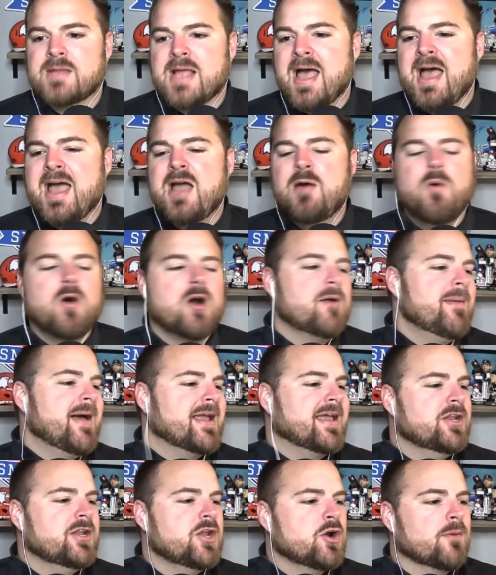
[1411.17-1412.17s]
Hey, welcome back
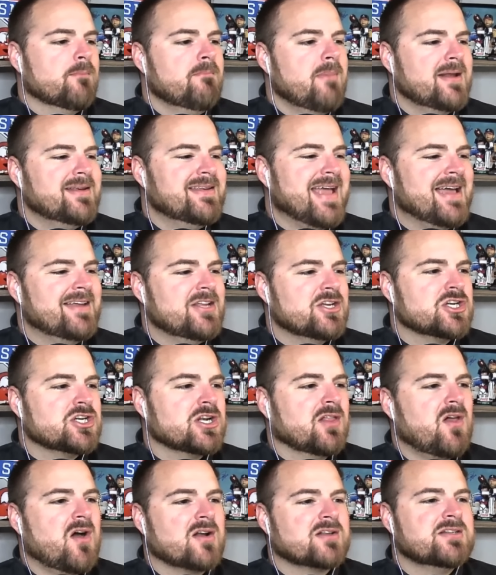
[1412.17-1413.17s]
into your Monday edition of
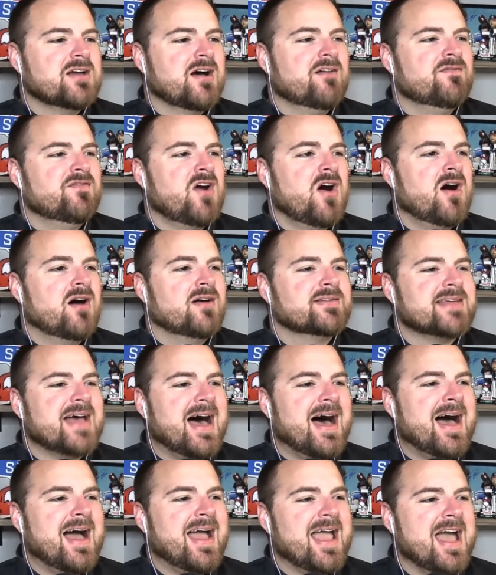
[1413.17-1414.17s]
Locked On Vols.
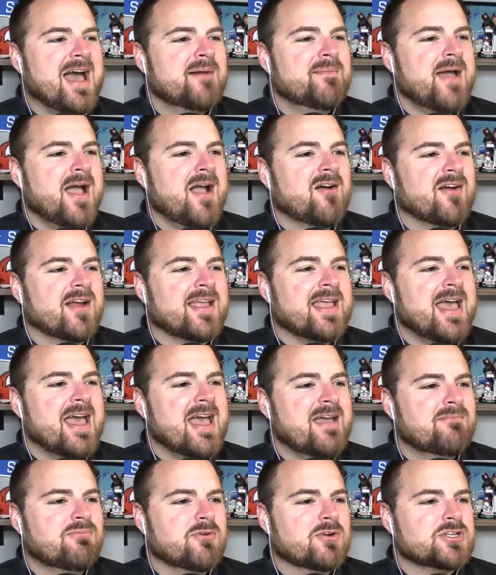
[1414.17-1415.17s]
I am Eric
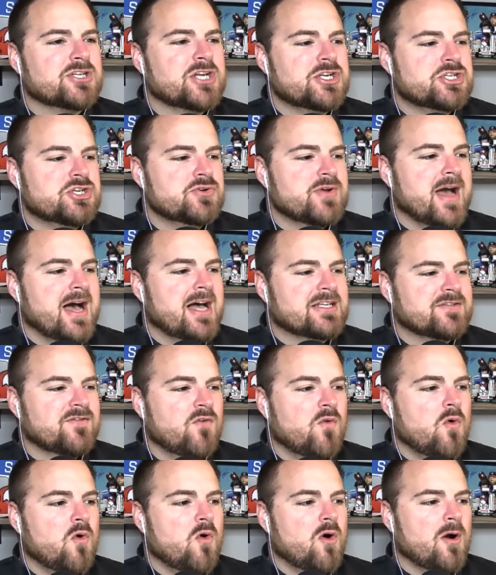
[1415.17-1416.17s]
Cain. Appreciate you guys
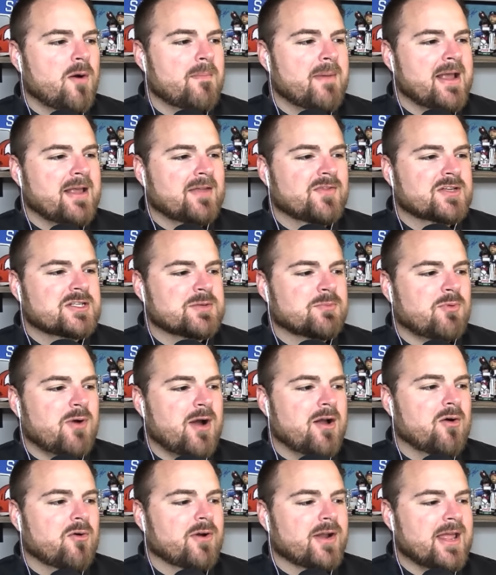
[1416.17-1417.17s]
for making this a
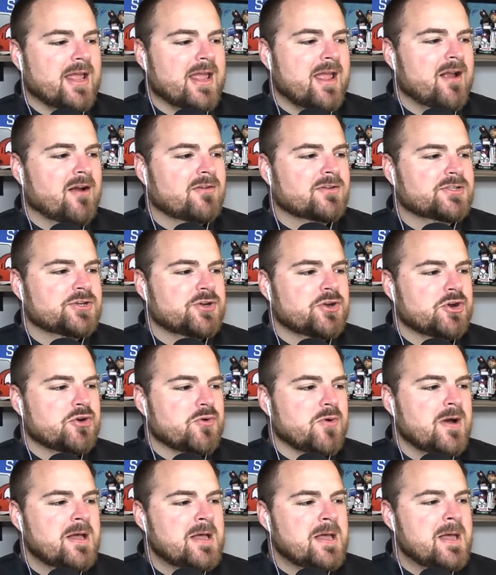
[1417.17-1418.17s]
priority here
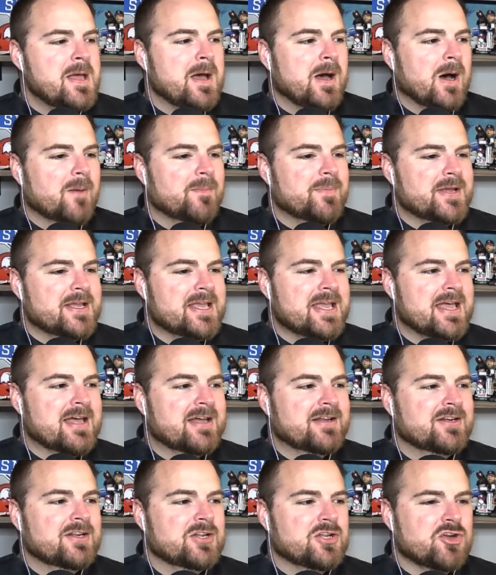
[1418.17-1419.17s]
to uh,
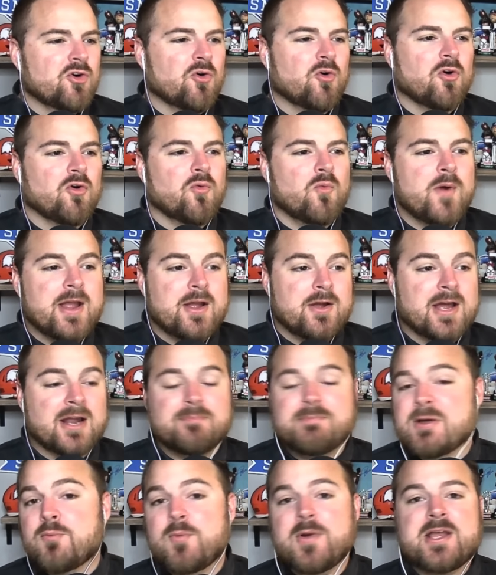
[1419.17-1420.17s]
begin your week. Got a
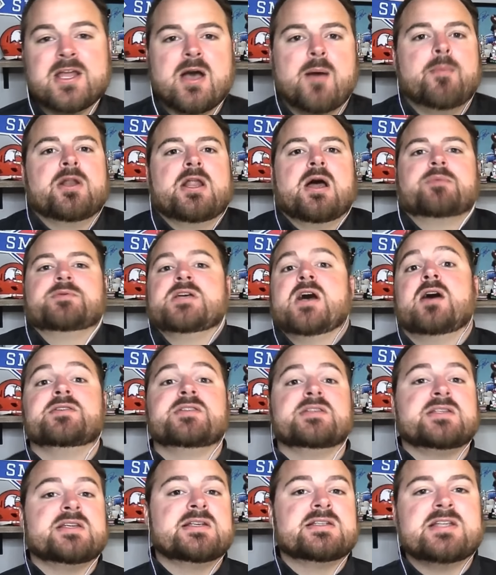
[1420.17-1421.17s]
big week coming up. Tons
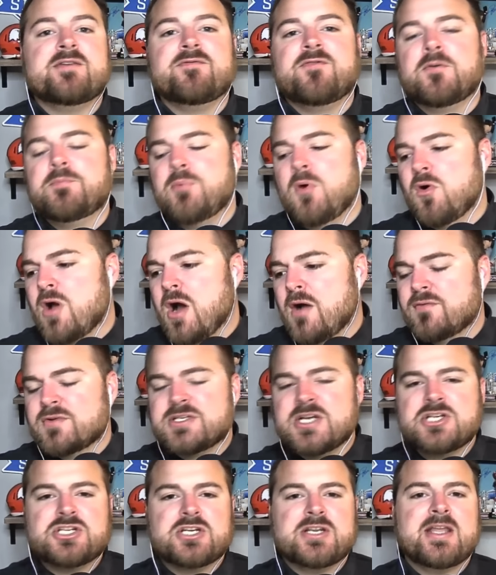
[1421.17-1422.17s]
of Tennessee football
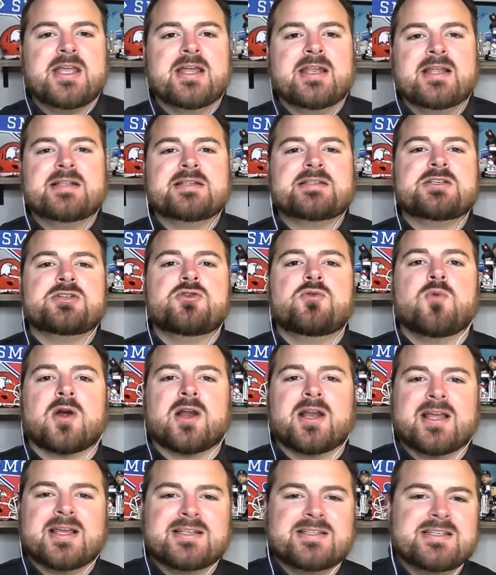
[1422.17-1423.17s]
conversation to get into. We're going
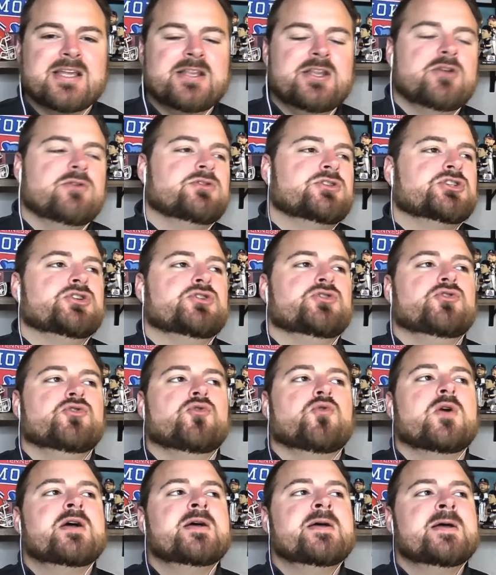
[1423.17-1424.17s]
to continue
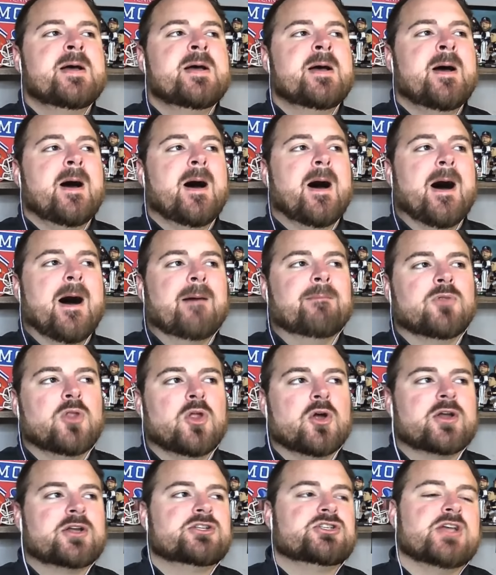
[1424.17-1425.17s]
to um,
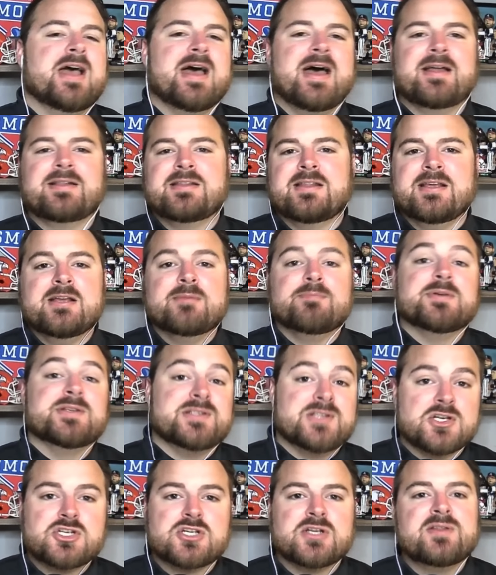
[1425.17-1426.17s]
looked at the
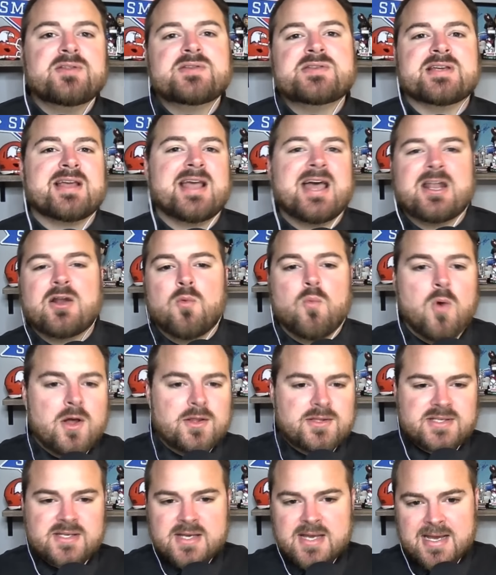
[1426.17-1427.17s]
positions and kind of
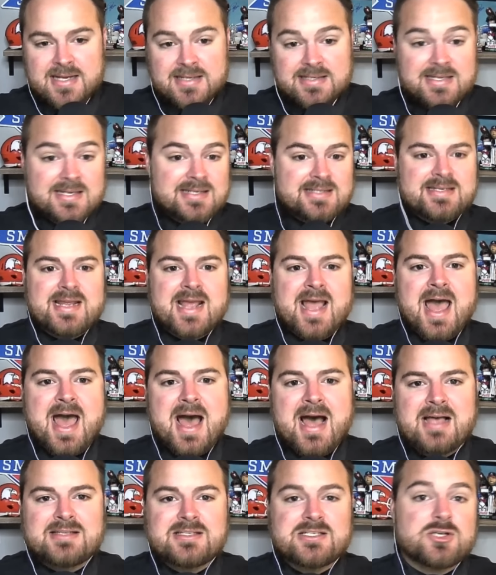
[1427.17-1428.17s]
what Tennessee
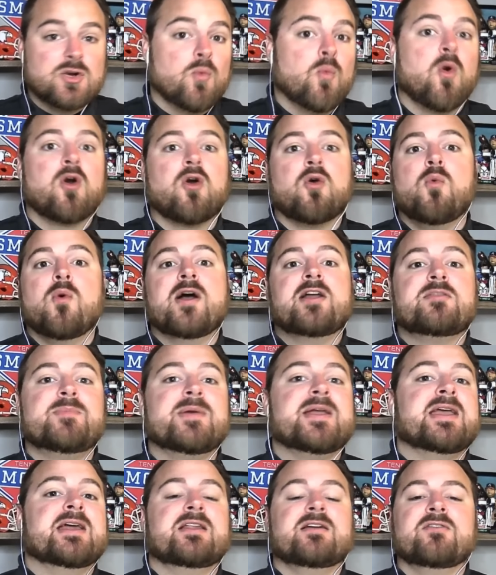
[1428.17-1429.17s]
has to work with
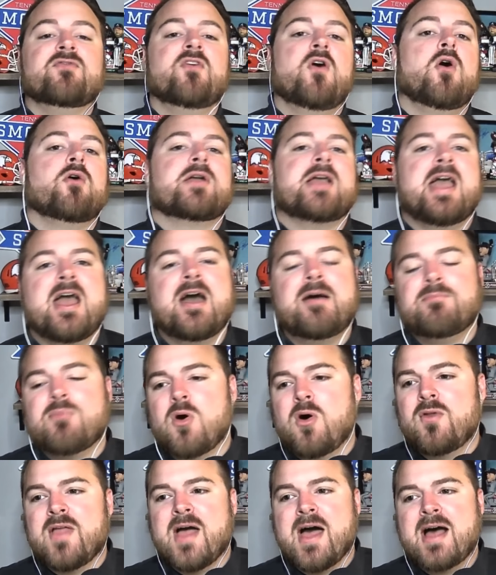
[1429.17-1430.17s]
beginning fall camp,
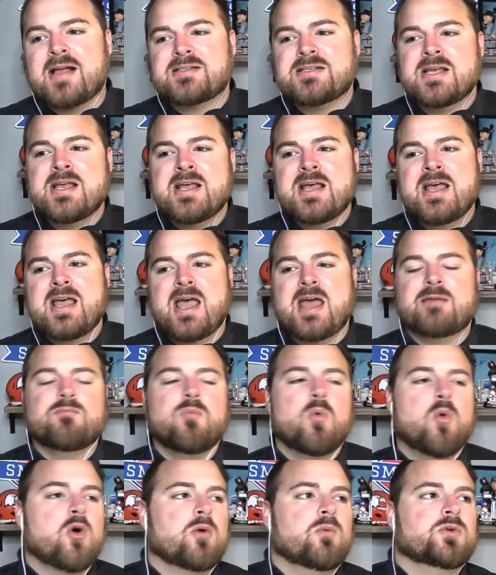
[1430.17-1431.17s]
all that and
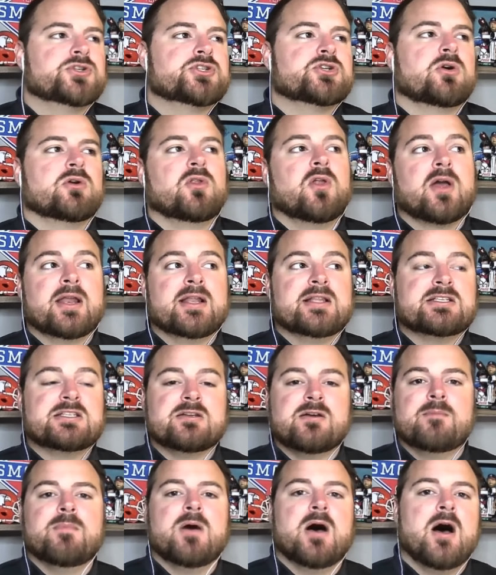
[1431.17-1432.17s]
more. We'll start looking at
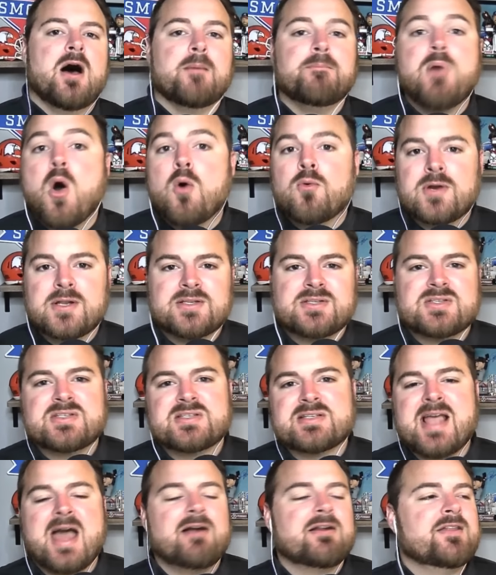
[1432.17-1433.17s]
some uh, opponents,
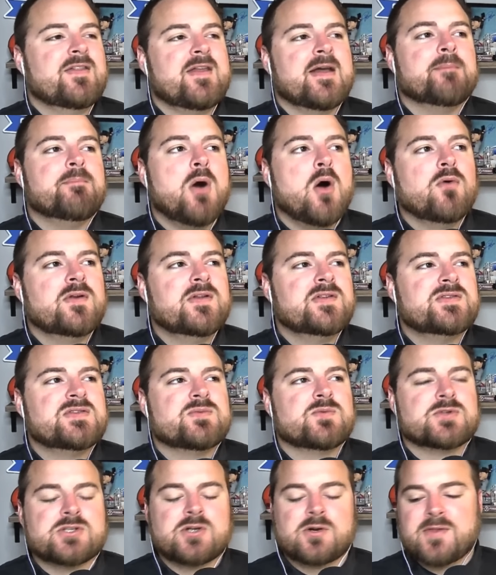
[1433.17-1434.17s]
scouting the opponents.
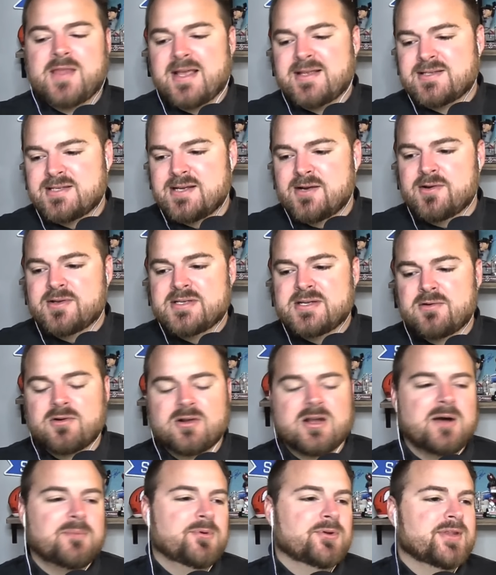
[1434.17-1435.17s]
We'll start that series here in a
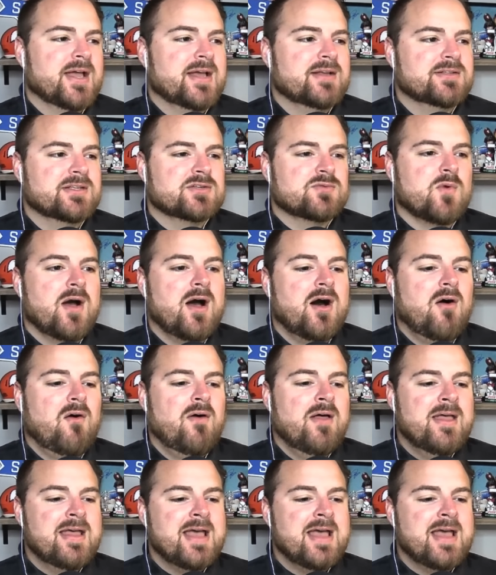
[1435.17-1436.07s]
couple days as well.